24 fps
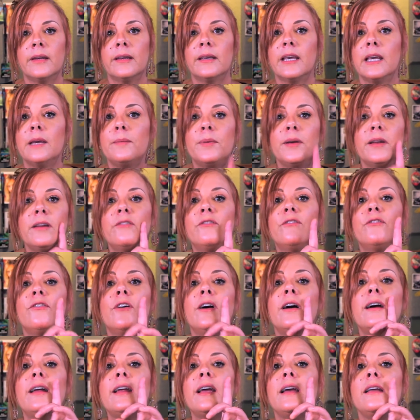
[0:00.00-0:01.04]
keep it in
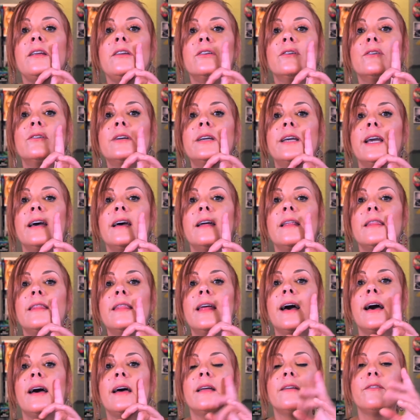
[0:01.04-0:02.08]
front and you'll get
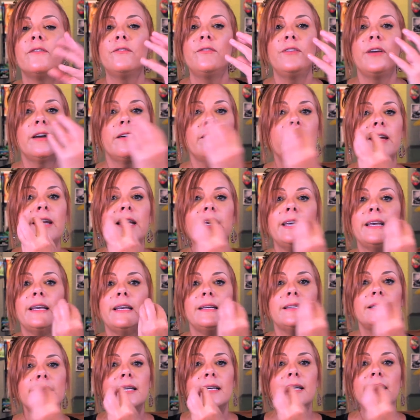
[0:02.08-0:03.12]
that very
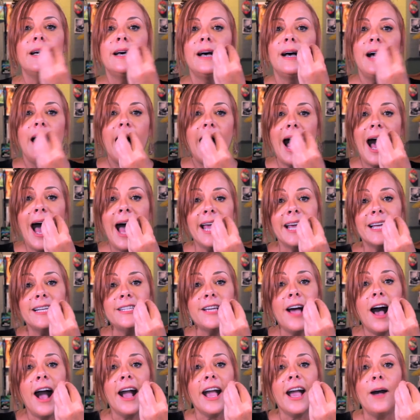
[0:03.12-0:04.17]
easy, I can
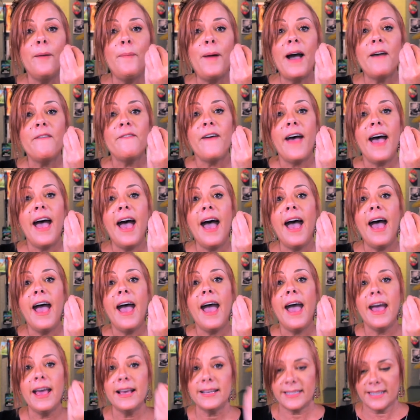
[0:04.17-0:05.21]
talk on my
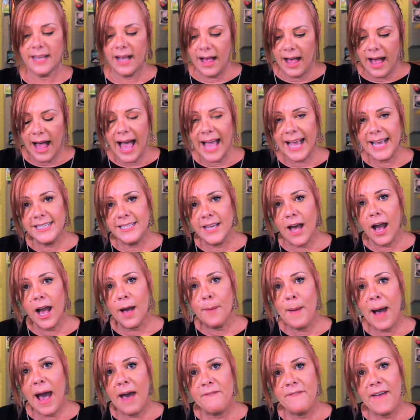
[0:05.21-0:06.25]
face, I can talk
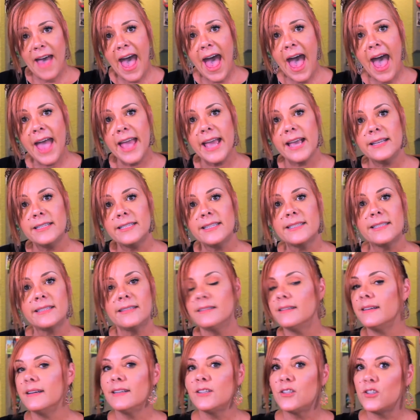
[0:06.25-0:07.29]
on my face.
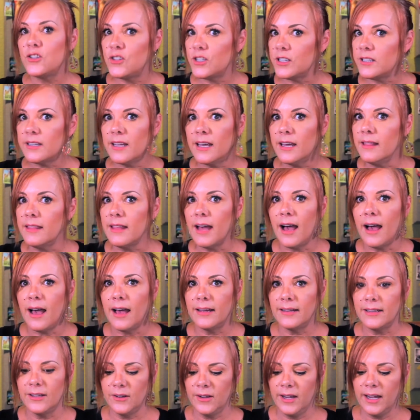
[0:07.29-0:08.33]
It's just like
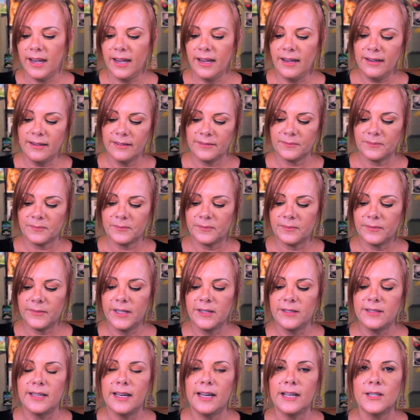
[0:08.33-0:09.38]
that, okay?
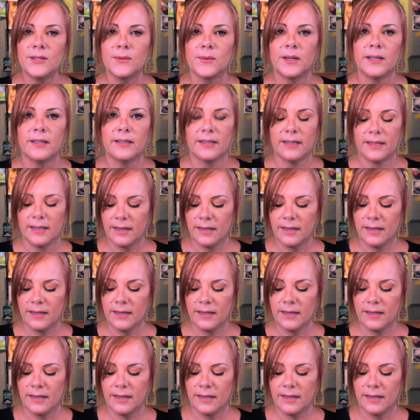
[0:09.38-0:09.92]
Here's the next one.